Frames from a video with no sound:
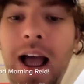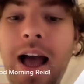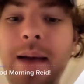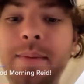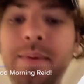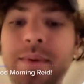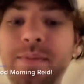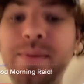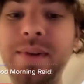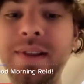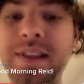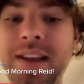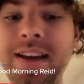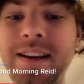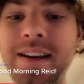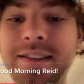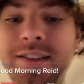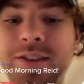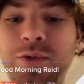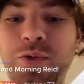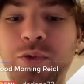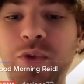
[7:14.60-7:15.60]
Happy
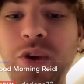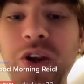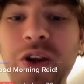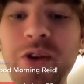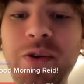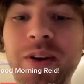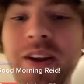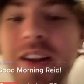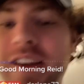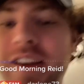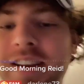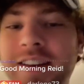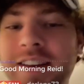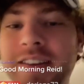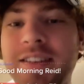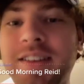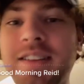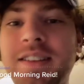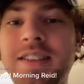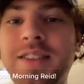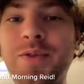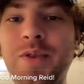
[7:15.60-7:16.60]
belated to Riri.
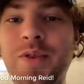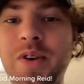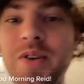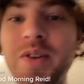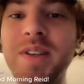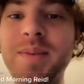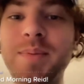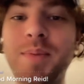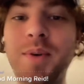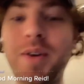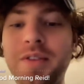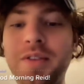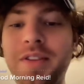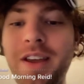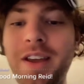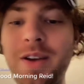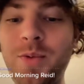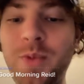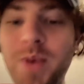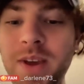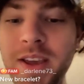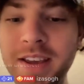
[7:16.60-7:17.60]
It's Riri's
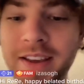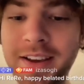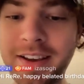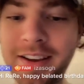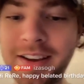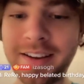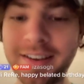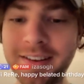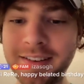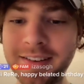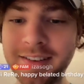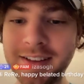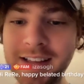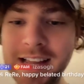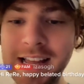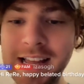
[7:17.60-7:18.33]
birthday week.